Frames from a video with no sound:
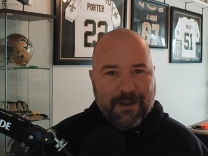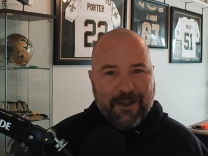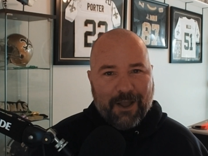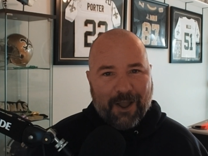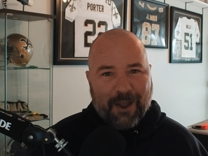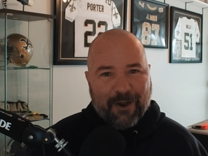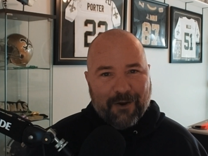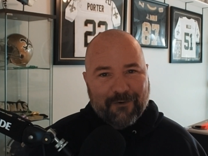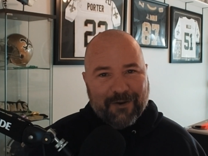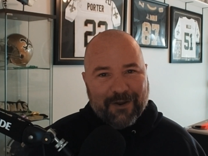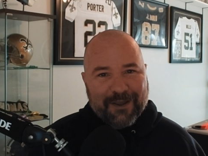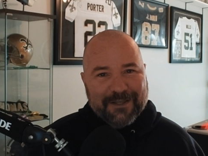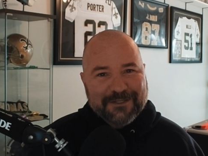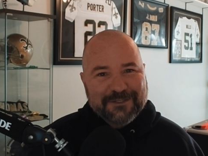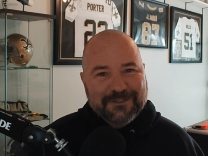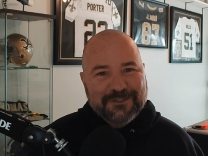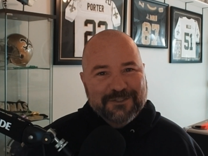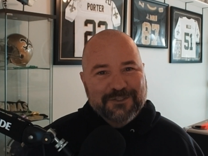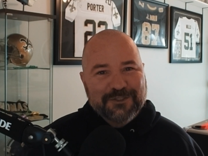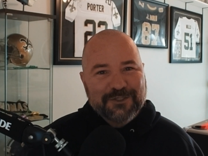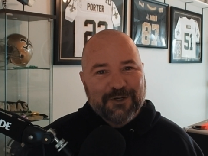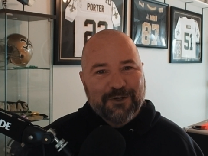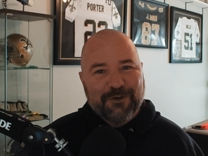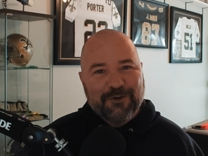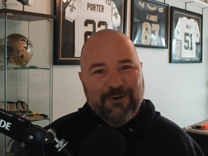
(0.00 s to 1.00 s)
All right,
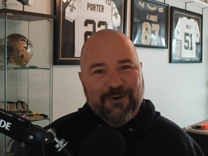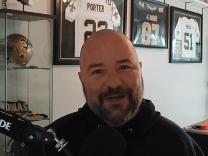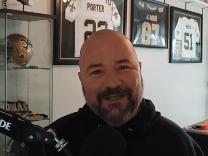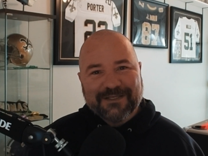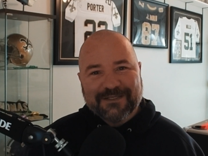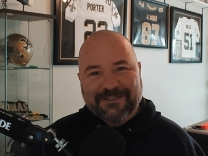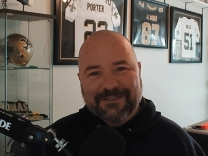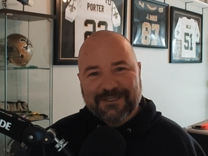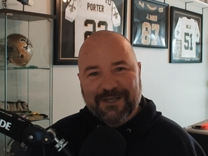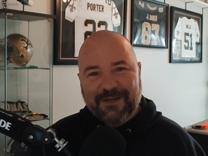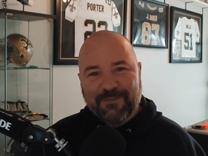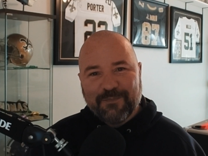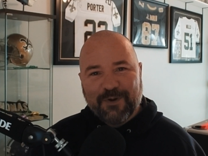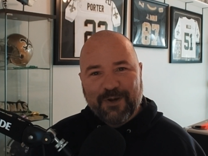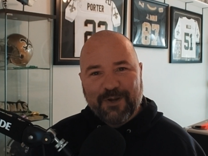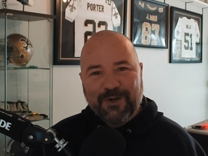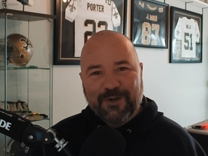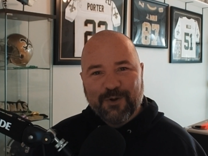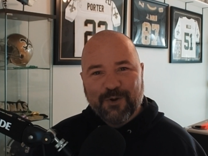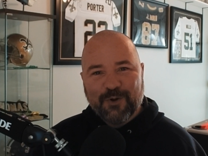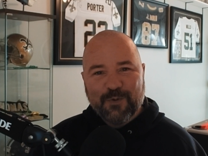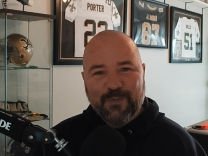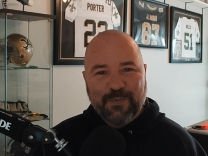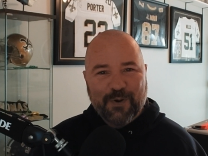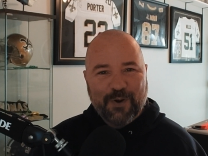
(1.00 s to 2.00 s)
so as someone
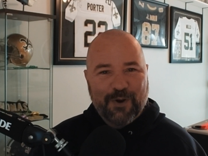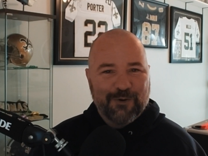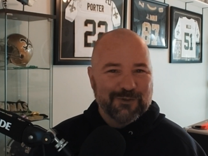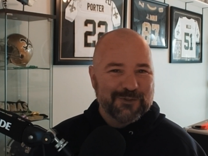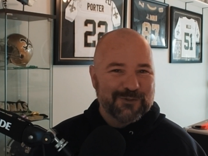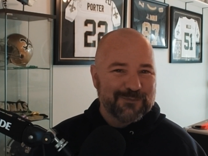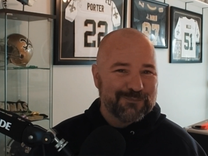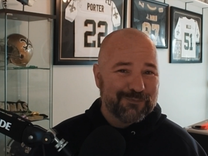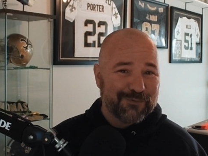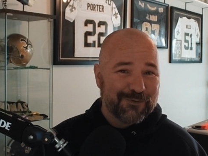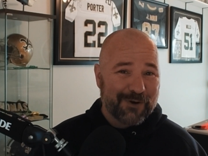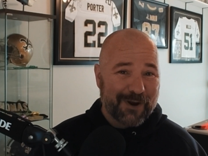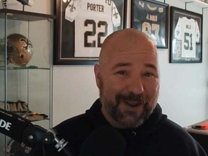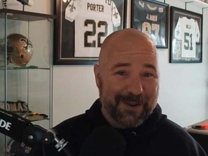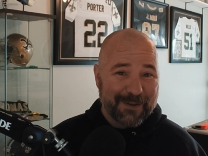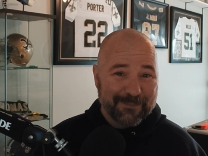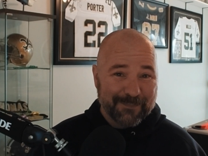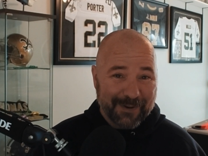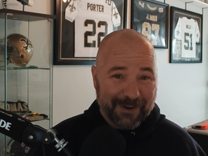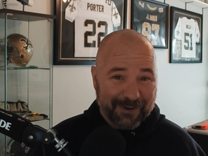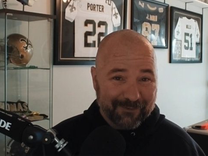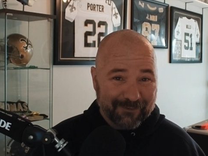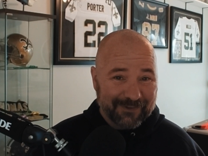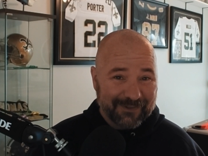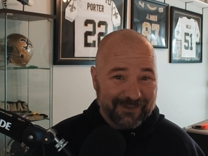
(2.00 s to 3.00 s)
who posts
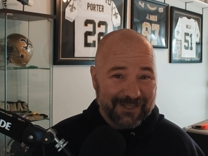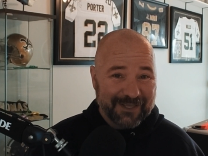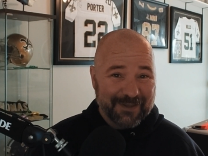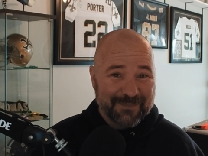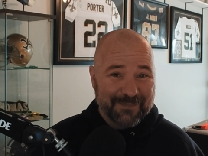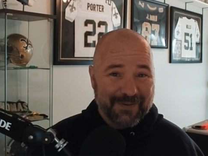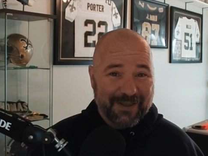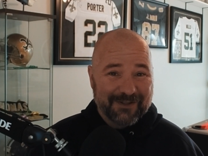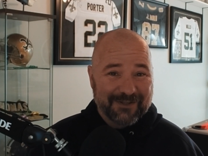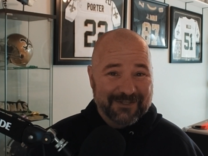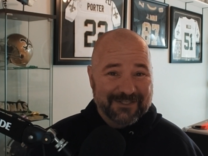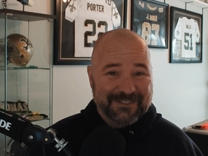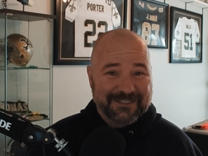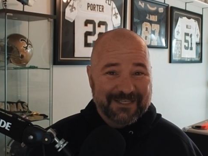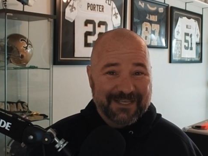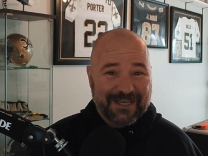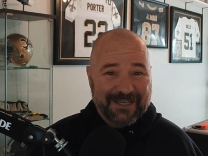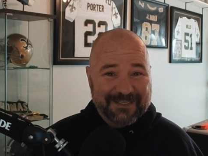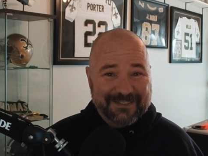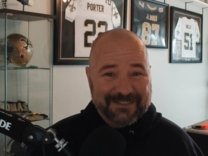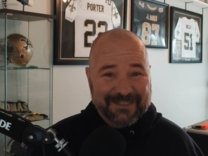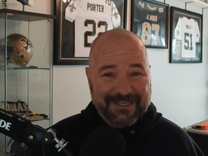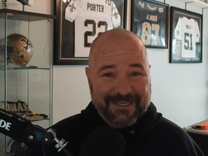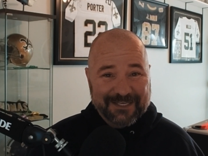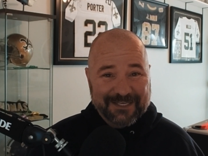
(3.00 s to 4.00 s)
primarily about
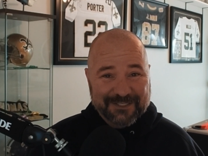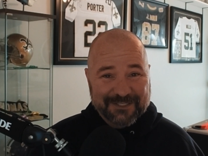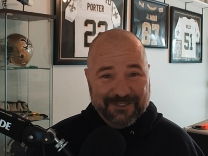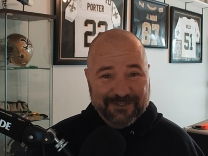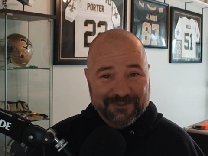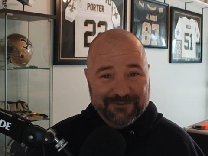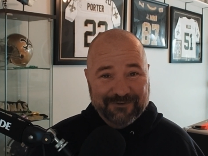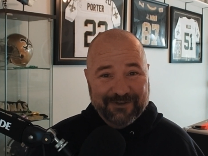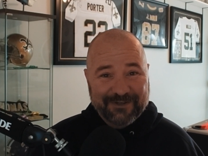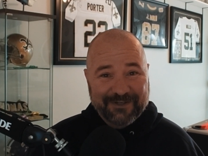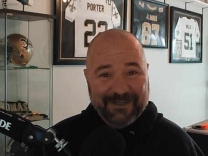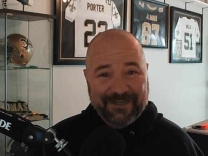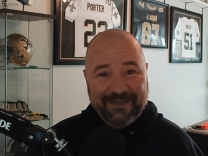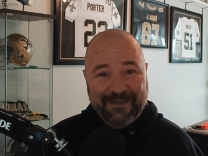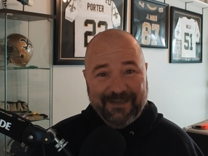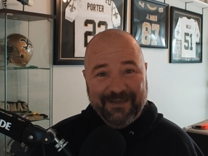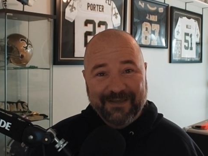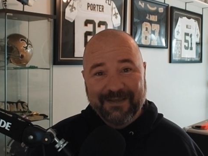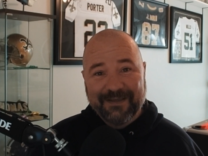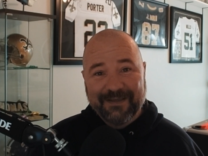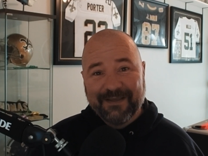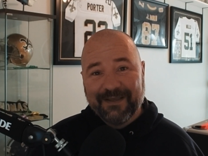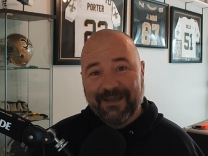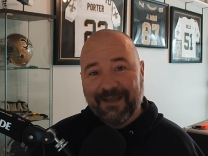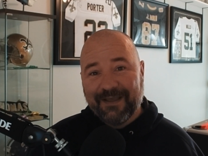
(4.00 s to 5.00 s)
Saints history,
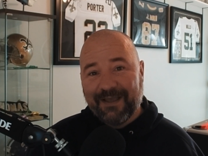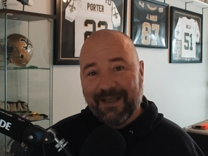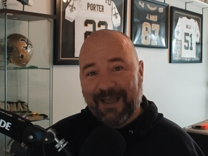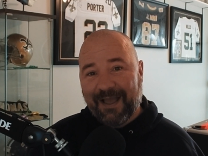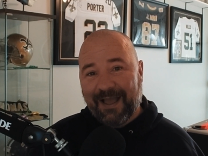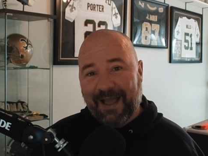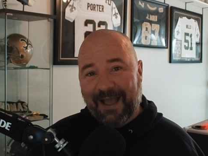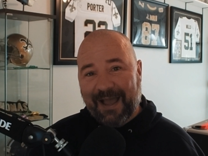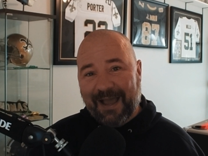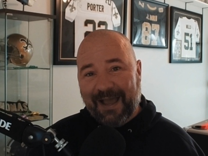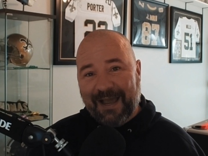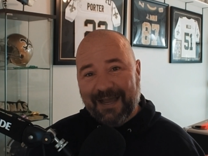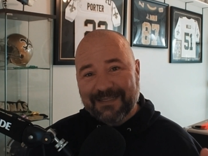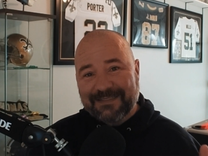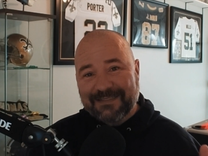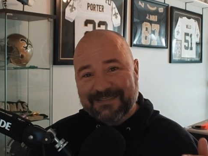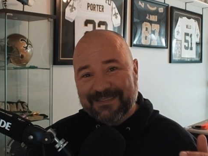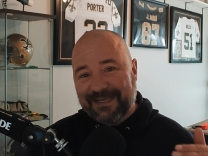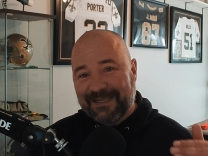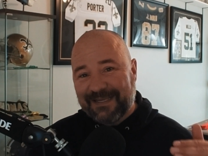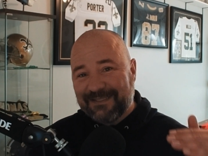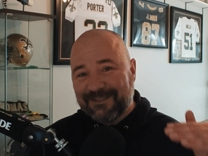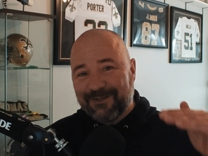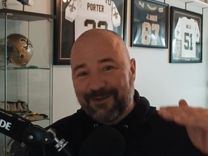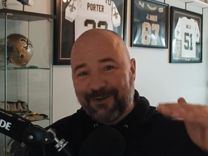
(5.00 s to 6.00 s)
I
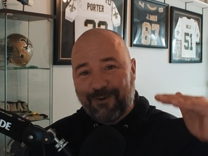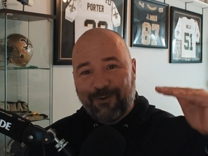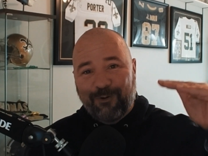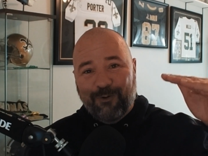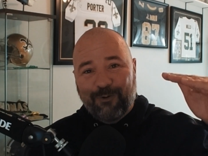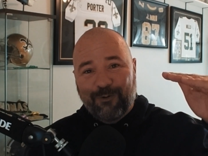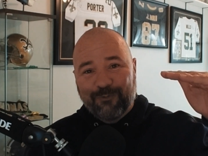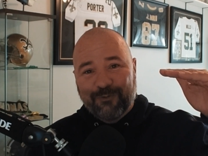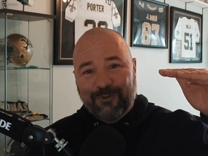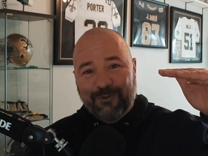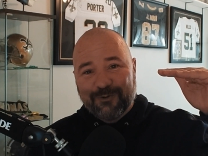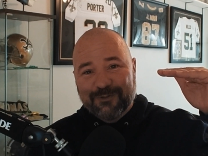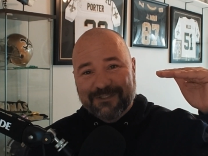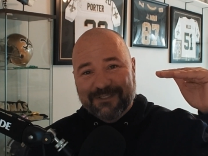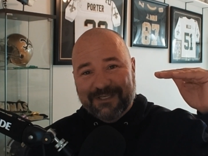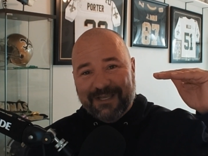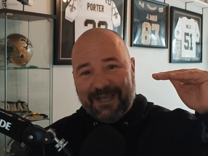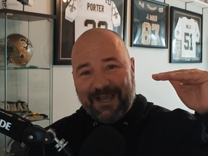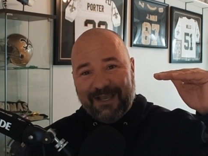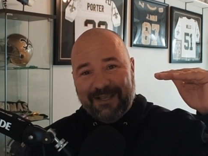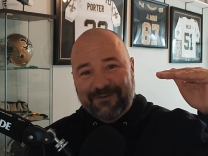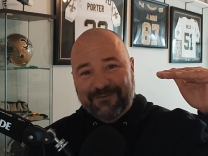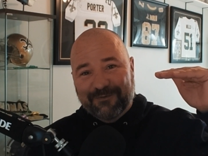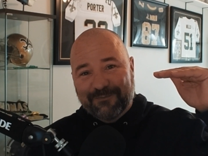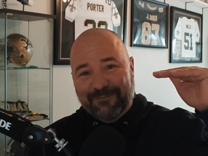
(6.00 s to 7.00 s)
tend to hold those
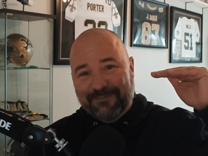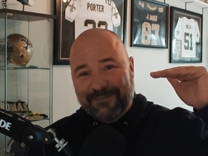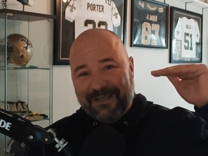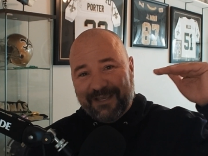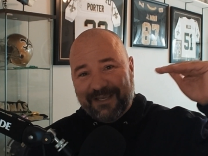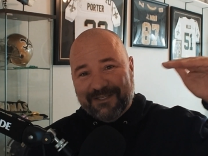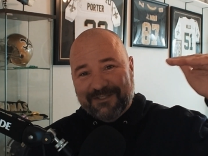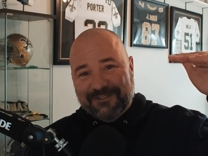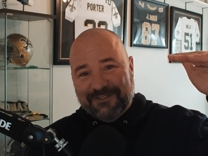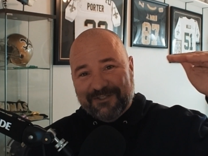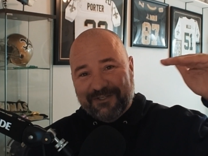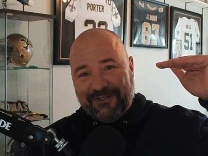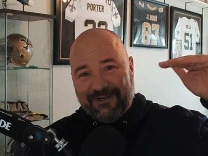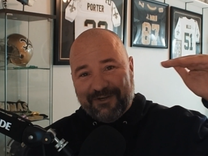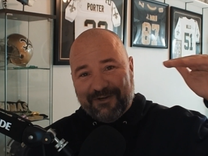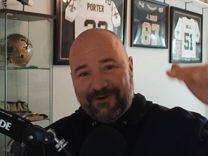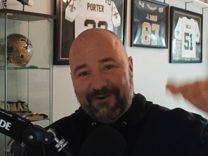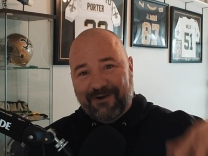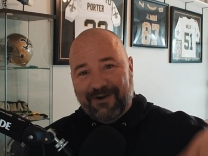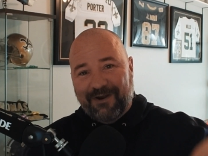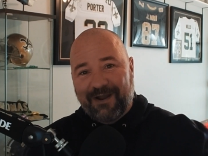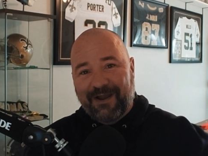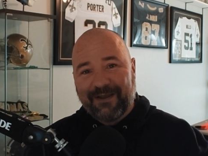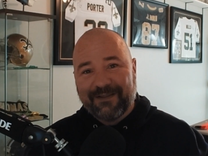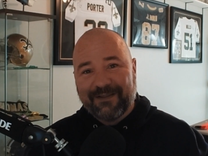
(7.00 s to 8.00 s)
guys from
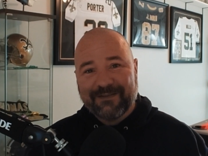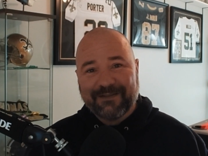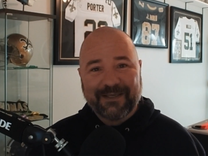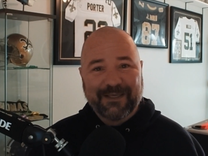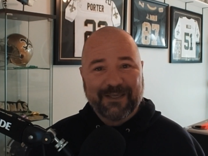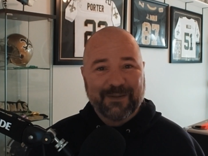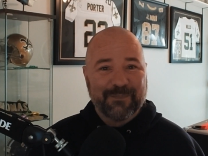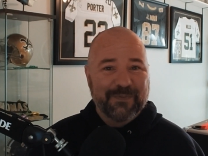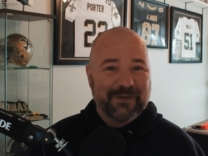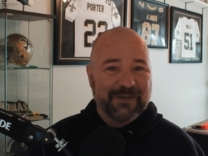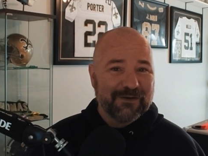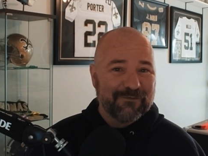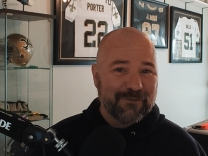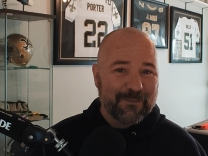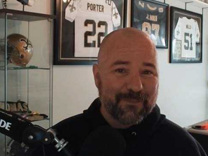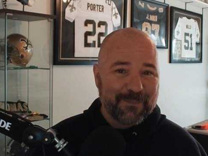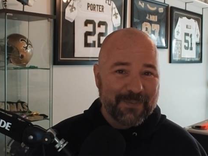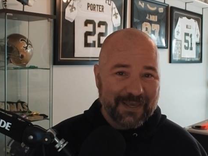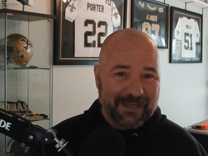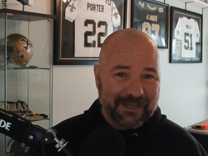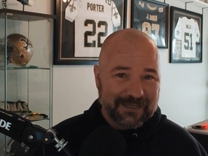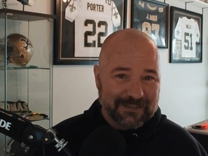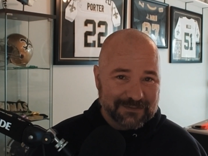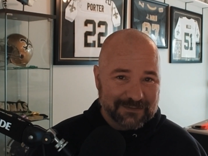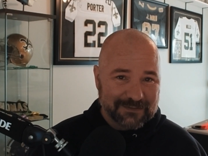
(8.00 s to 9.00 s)
yesteryear on like a bit of a
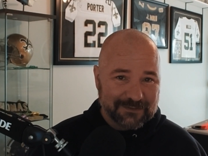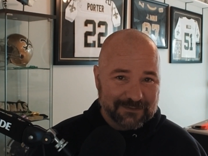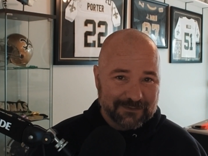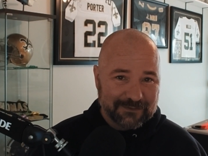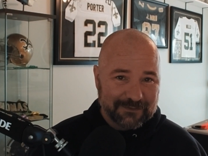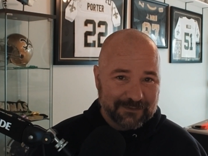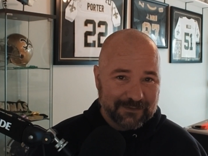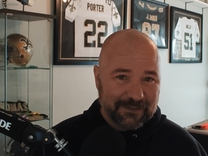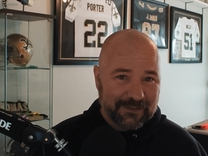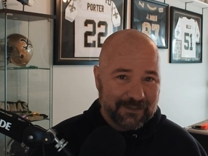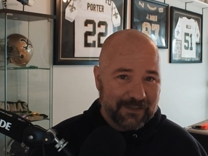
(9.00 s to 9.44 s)
pedestal.